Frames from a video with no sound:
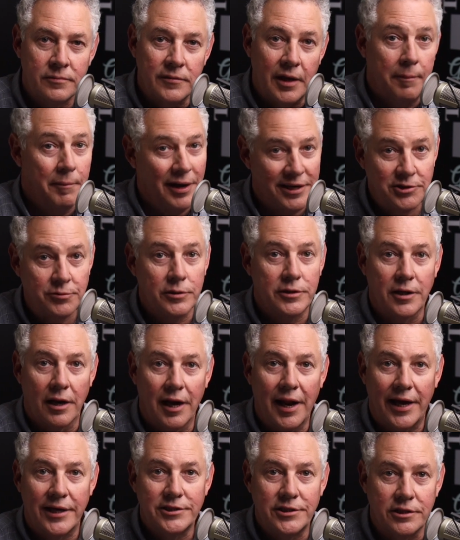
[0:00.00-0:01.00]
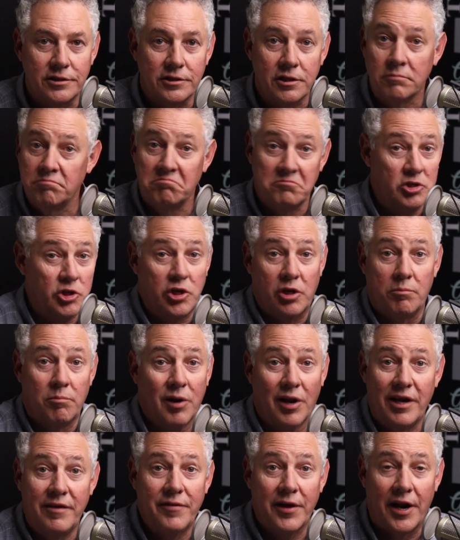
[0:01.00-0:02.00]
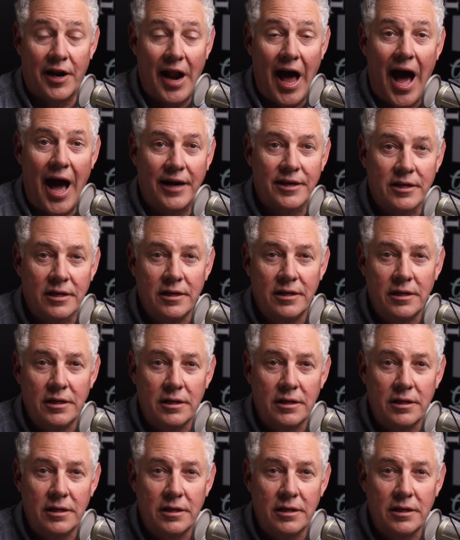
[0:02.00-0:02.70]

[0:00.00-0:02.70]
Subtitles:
They messed with the elections. You can believe it or not.